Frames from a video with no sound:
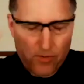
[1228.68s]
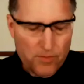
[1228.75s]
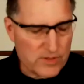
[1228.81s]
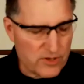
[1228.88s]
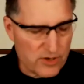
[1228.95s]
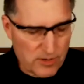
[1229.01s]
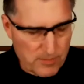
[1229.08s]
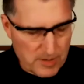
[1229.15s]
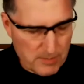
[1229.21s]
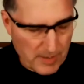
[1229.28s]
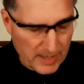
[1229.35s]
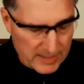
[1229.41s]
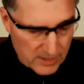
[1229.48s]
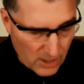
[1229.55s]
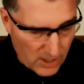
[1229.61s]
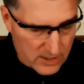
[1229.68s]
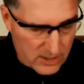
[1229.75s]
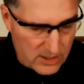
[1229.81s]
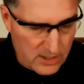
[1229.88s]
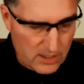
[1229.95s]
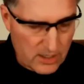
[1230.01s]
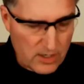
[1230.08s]
whether it be my
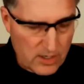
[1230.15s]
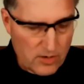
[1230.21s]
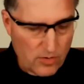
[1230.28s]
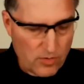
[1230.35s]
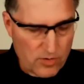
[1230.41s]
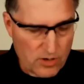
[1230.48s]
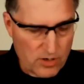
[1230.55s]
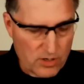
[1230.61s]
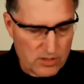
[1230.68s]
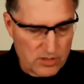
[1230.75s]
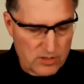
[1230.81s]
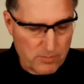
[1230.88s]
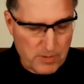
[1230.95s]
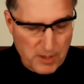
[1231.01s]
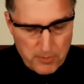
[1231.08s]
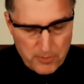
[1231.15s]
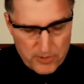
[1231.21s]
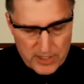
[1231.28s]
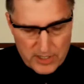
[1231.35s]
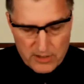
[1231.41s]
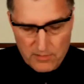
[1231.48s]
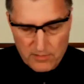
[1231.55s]
daughter or the people
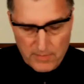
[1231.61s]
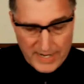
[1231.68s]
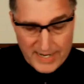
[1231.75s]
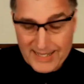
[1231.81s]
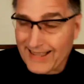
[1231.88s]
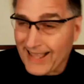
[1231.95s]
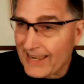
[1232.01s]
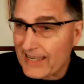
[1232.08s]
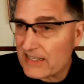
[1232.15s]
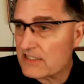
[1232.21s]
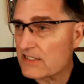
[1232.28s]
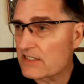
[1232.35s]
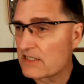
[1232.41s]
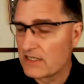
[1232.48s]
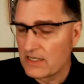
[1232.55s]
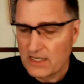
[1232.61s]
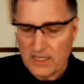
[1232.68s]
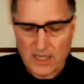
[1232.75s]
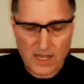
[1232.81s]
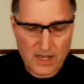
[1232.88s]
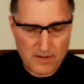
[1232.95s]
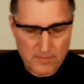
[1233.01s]
that are my clients,
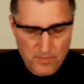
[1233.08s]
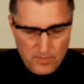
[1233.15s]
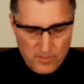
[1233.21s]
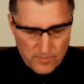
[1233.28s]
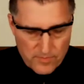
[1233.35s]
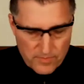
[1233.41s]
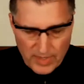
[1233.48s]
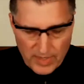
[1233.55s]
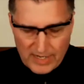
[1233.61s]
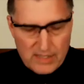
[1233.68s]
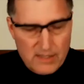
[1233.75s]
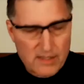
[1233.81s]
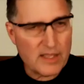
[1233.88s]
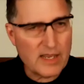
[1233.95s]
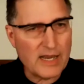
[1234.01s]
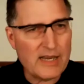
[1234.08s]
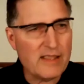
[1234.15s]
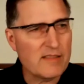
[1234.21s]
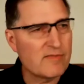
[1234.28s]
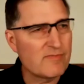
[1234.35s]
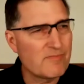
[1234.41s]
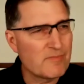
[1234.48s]
um, any
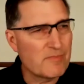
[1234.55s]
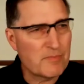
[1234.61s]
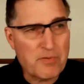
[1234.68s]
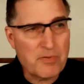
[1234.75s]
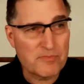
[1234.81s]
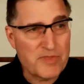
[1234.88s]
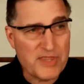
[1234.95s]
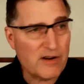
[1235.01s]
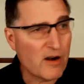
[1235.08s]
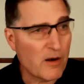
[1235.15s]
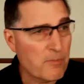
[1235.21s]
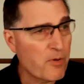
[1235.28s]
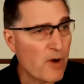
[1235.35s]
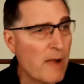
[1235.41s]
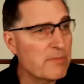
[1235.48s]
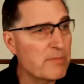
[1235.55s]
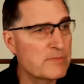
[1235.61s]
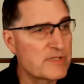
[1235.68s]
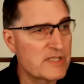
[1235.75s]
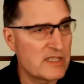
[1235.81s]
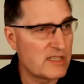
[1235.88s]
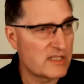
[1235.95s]
any there are
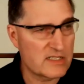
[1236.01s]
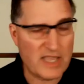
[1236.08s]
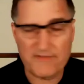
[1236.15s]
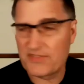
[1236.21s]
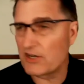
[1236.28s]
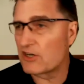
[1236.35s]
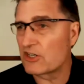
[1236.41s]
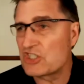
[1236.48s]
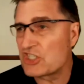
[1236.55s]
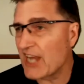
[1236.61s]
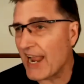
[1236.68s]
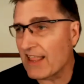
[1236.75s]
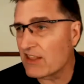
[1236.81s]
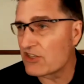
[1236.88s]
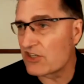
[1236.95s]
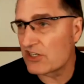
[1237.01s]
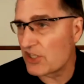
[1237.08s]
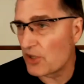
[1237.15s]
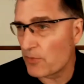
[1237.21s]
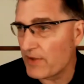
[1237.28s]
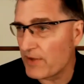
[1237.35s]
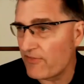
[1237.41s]
problems in this life. There are challenges
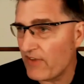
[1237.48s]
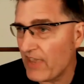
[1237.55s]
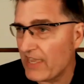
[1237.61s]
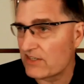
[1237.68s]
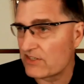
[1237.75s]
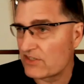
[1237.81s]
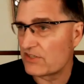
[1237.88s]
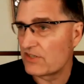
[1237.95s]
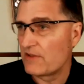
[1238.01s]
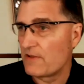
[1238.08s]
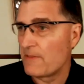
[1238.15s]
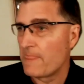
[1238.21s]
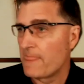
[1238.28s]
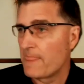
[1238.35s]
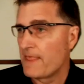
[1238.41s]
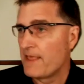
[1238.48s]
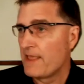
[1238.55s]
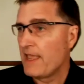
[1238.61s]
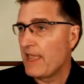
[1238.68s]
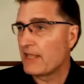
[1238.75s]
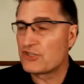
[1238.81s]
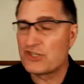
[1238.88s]
that we face.
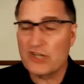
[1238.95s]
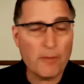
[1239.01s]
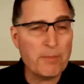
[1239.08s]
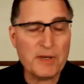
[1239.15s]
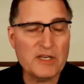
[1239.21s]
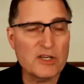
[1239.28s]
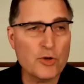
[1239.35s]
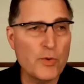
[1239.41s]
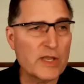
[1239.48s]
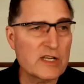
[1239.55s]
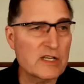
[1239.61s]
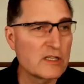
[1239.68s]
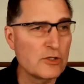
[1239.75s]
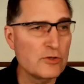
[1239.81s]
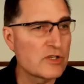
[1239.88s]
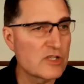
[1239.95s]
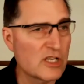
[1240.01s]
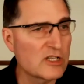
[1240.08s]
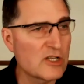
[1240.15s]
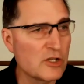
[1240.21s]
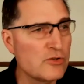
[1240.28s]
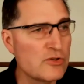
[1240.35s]
And jumping to quick
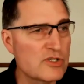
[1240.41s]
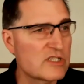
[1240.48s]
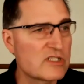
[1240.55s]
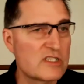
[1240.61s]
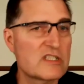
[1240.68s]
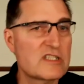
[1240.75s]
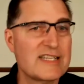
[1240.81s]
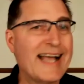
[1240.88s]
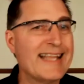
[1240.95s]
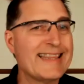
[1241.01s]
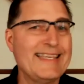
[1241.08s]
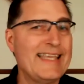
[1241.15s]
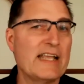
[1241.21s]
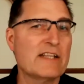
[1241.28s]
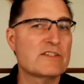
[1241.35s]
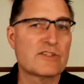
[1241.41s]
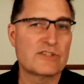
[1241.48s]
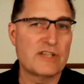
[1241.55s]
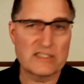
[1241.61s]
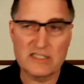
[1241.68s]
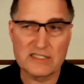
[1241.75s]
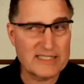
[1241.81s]
conclusions is not the answer
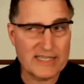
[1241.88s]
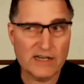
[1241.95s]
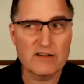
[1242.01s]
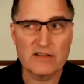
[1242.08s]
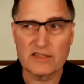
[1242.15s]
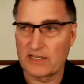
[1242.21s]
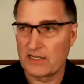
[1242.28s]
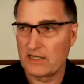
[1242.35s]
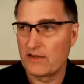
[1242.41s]
necessarily.